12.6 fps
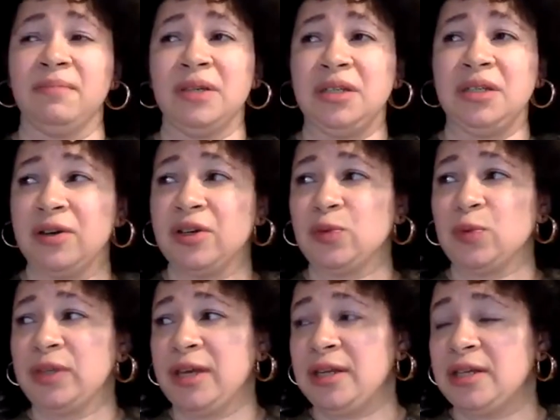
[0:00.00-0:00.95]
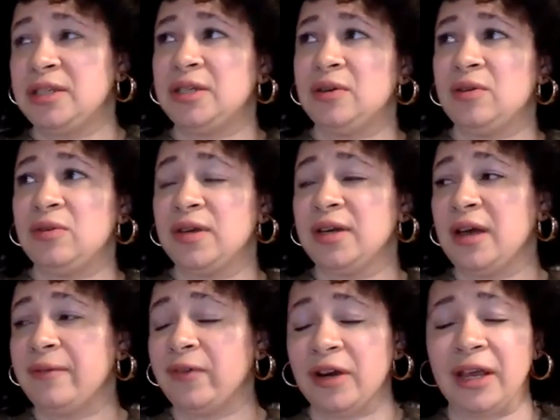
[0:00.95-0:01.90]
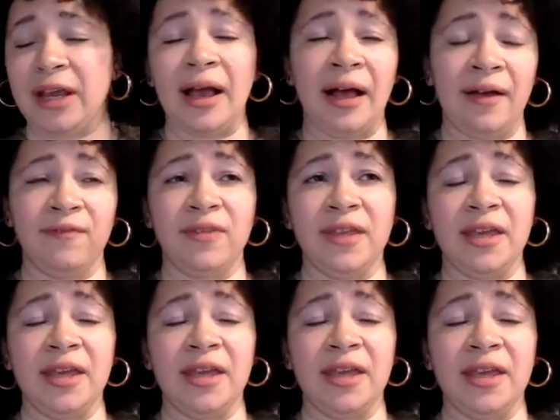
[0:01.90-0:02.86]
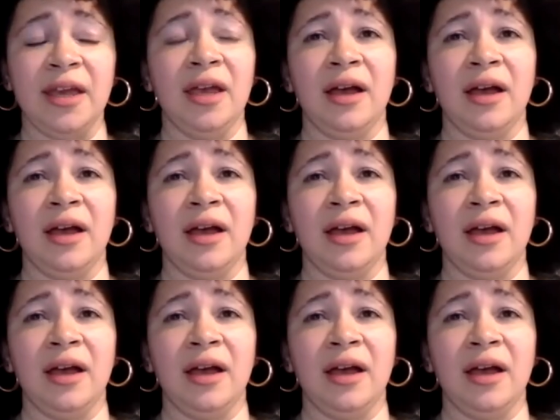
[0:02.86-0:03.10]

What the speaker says: materials related to the governing of the